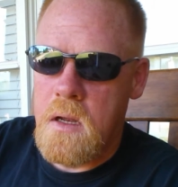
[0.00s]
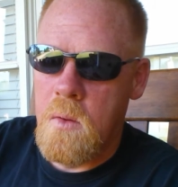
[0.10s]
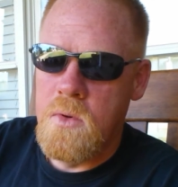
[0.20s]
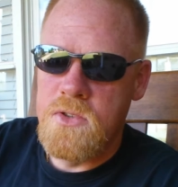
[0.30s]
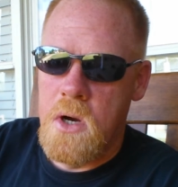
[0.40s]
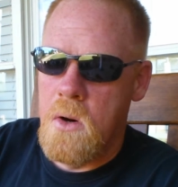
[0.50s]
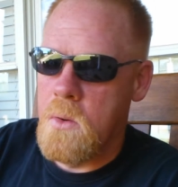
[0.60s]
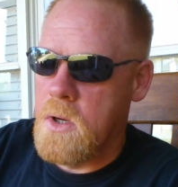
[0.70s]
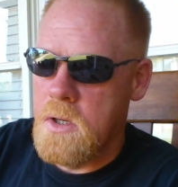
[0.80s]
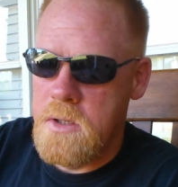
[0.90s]
It was
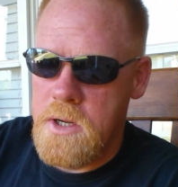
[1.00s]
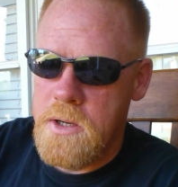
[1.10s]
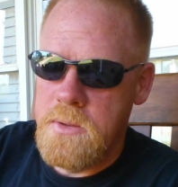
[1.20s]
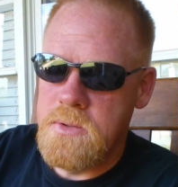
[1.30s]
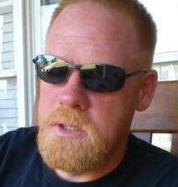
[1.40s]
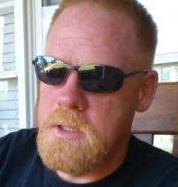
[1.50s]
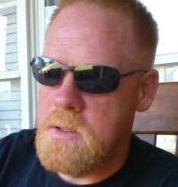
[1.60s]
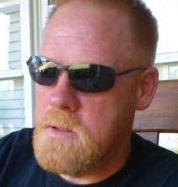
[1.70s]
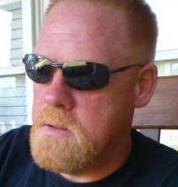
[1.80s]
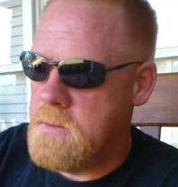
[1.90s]
all good news,
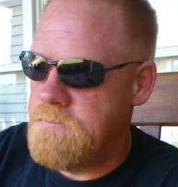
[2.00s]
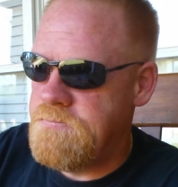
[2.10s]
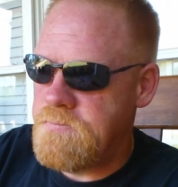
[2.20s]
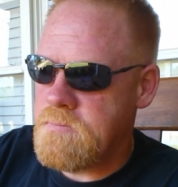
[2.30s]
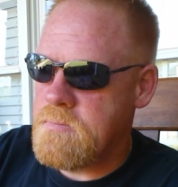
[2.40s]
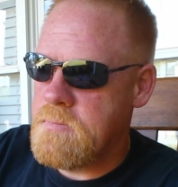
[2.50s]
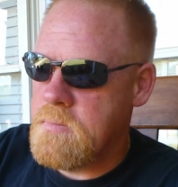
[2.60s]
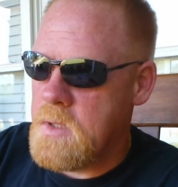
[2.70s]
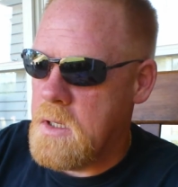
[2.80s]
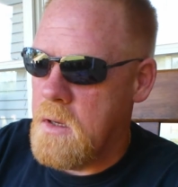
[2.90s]

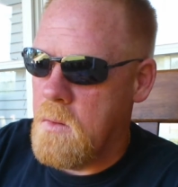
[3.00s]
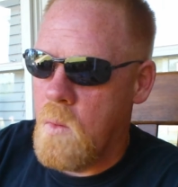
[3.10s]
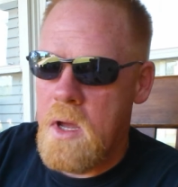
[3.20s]
and